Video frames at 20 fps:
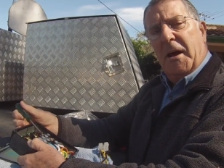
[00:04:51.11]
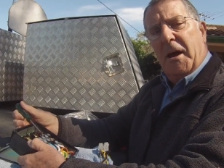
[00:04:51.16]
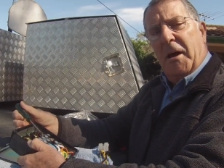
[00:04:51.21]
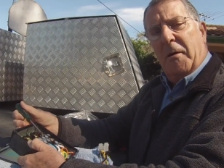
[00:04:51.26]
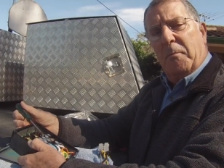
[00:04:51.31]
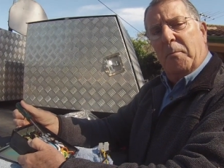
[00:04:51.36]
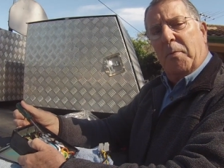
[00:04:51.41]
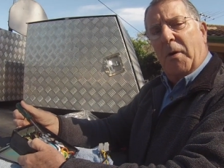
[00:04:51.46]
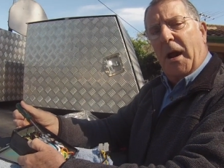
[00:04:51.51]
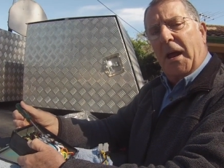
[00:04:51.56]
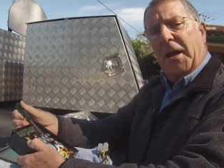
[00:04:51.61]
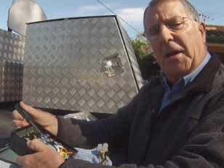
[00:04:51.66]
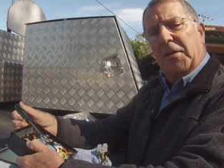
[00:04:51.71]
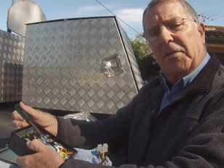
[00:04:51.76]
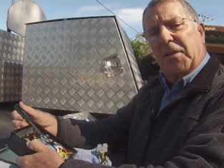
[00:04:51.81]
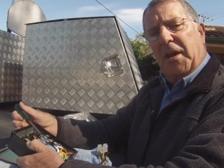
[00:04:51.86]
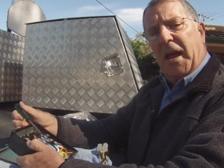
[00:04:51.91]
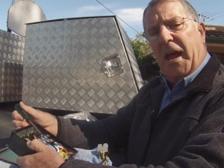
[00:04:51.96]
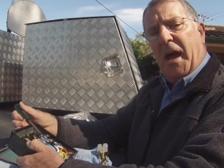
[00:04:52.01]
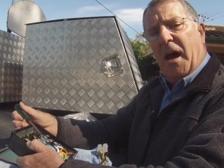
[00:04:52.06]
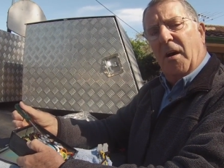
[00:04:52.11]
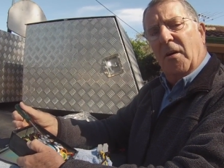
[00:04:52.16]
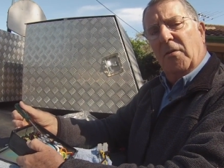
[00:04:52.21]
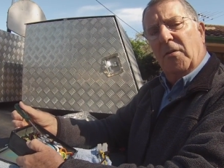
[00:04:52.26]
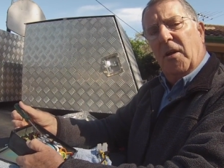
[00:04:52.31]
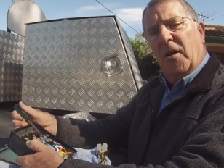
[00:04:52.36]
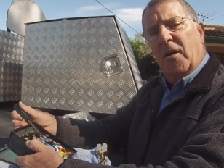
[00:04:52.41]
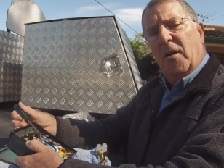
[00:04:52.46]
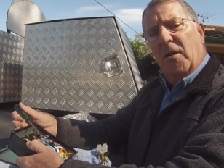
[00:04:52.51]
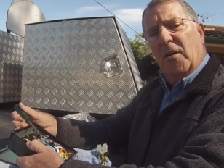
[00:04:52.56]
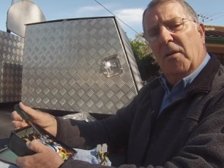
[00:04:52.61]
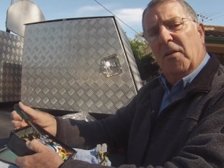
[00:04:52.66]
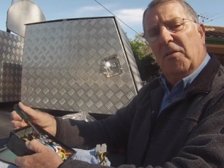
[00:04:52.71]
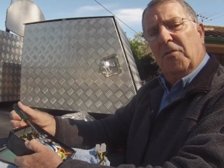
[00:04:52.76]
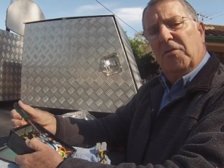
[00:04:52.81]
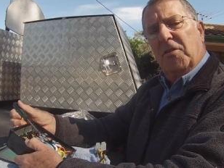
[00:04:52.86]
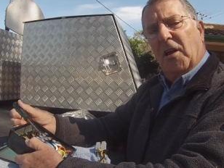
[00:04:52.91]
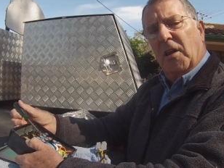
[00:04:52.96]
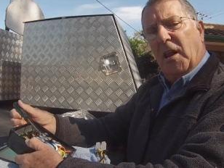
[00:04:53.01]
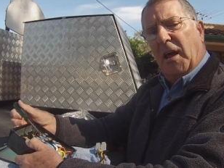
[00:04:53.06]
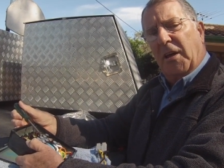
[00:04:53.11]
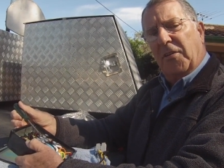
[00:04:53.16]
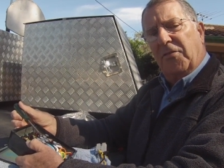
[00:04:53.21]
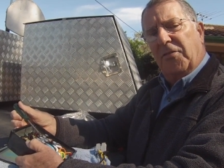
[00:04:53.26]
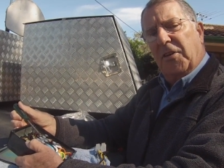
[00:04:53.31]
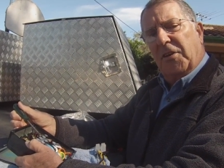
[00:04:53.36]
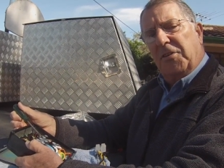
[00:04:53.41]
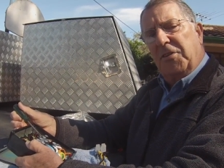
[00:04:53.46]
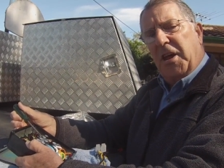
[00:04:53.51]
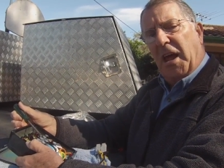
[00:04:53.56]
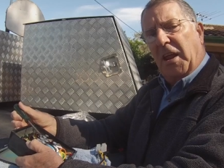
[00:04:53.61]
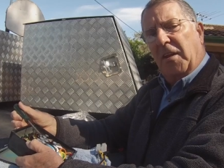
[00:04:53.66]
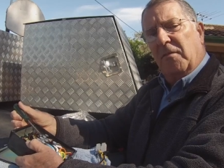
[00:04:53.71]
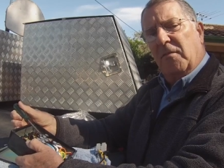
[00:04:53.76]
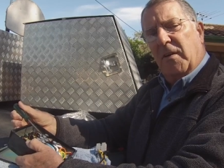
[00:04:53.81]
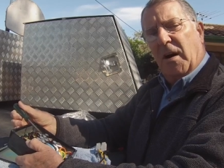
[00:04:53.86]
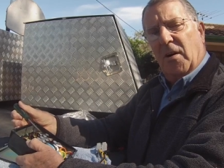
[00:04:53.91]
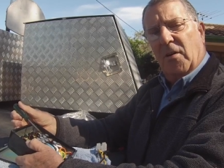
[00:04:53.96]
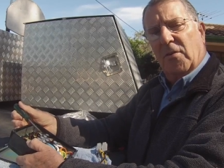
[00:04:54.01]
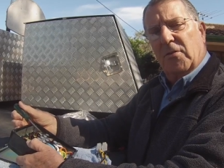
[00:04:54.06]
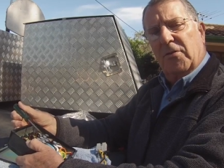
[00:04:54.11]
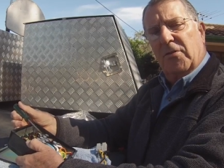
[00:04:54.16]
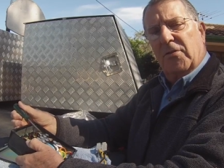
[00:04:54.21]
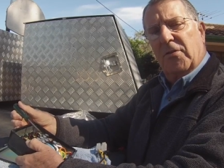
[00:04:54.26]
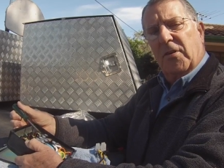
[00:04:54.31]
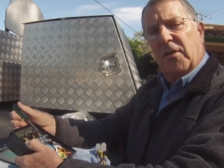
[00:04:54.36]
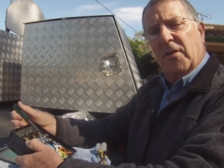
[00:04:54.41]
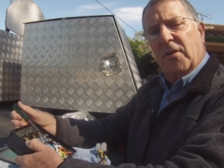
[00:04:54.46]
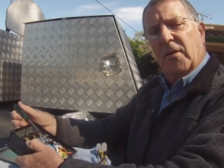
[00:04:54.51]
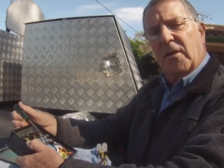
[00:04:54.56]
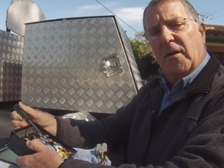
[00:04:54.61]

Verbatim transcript: and break it down to less than 10 volts.